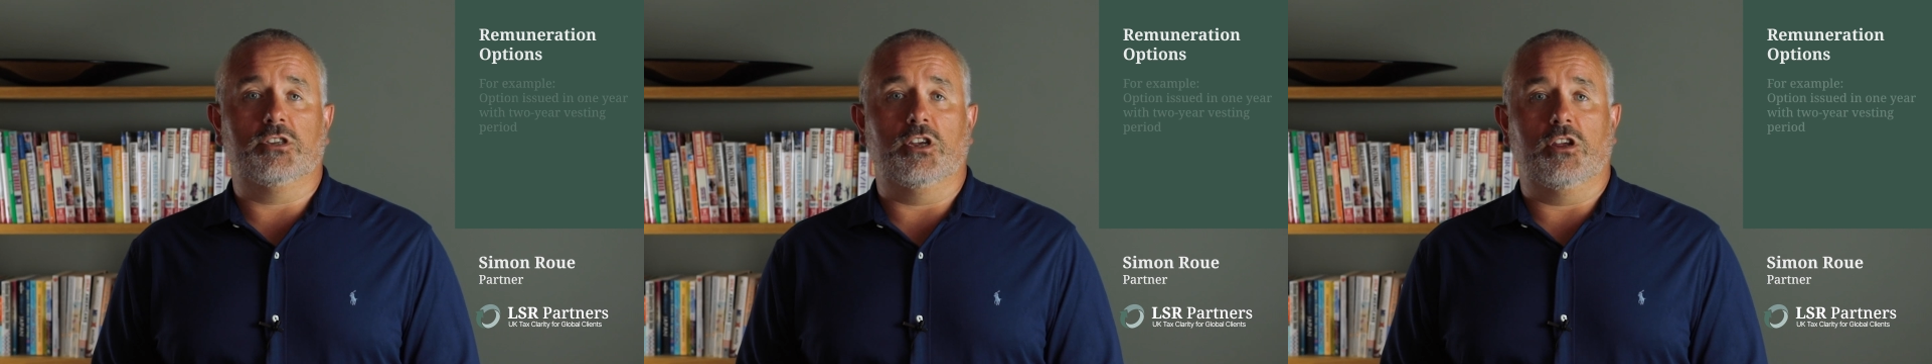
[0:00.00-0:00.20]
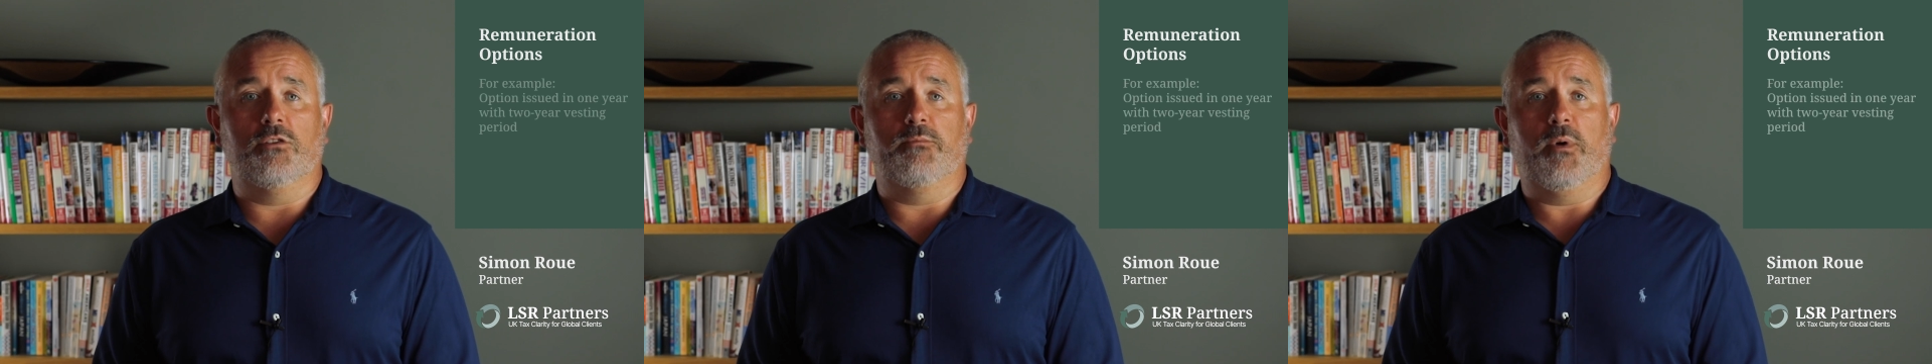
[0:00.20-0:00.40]

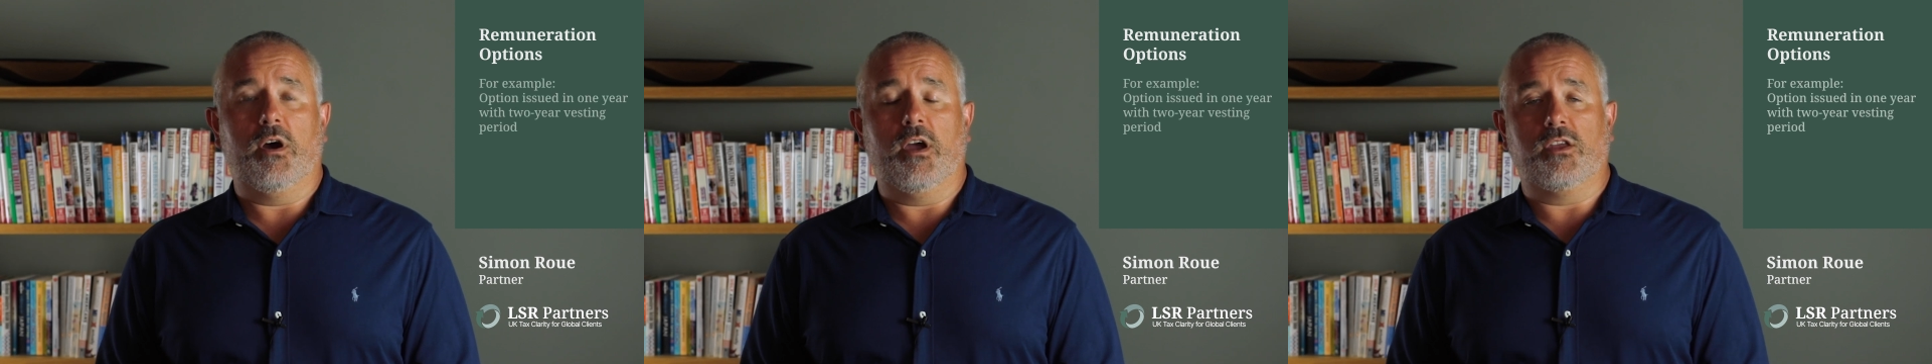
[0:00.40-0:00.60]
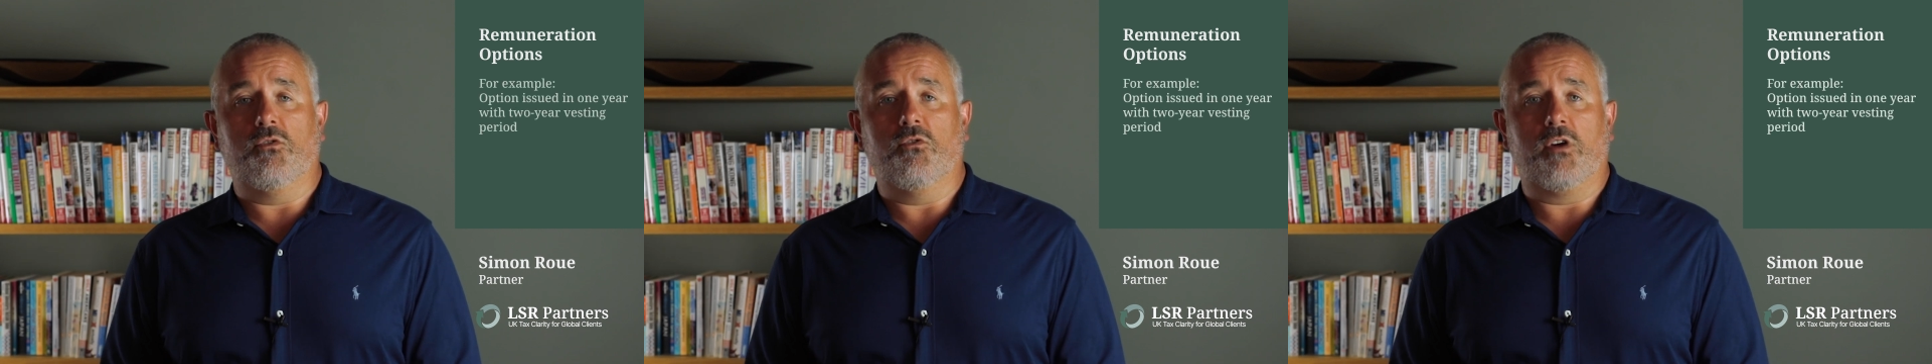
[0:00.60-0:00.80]
to you
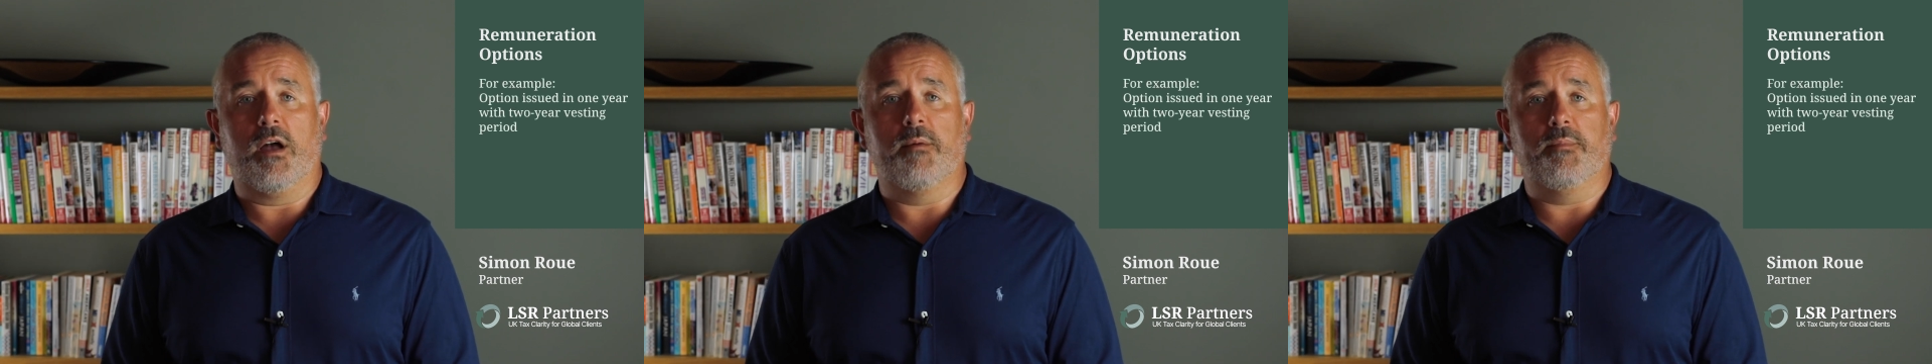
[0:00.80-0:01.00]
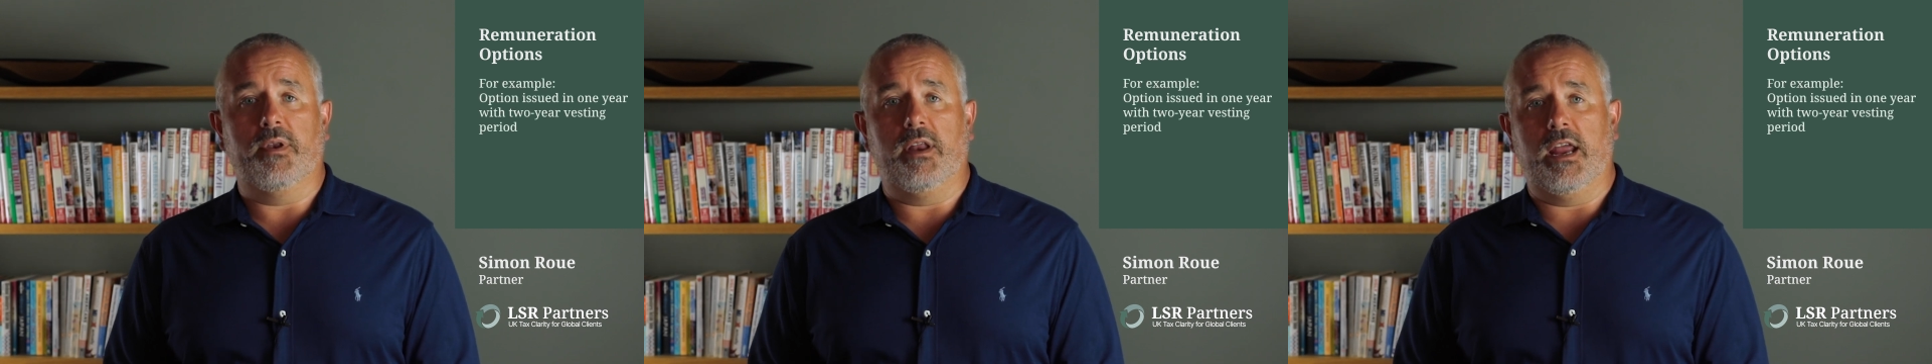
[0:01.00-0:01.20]
by your
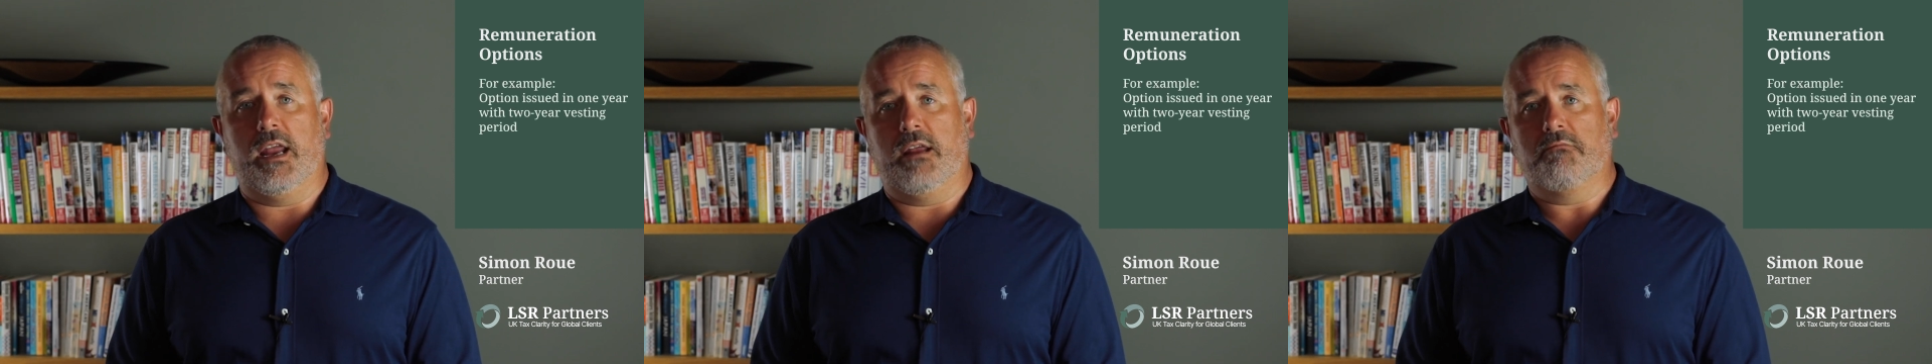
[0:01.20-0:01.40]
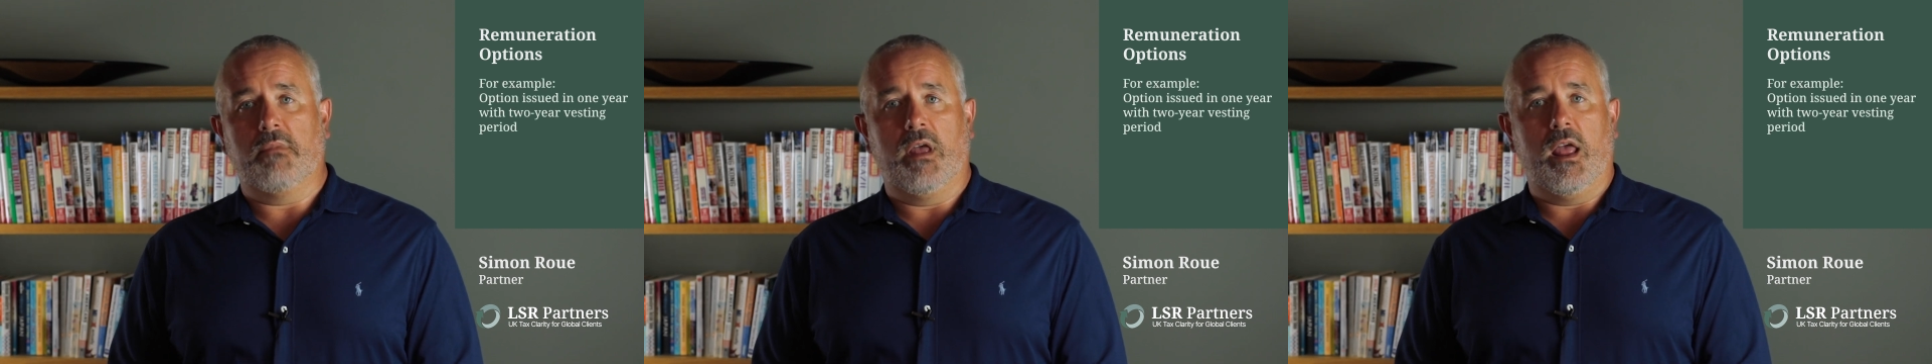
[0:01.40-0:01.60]

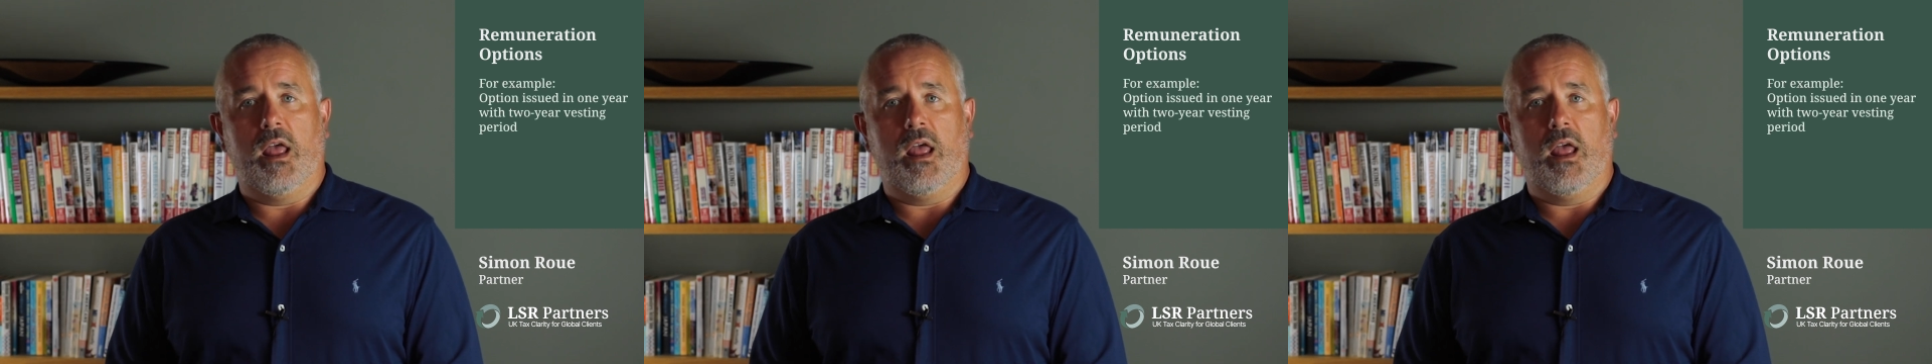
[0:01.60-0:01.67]
company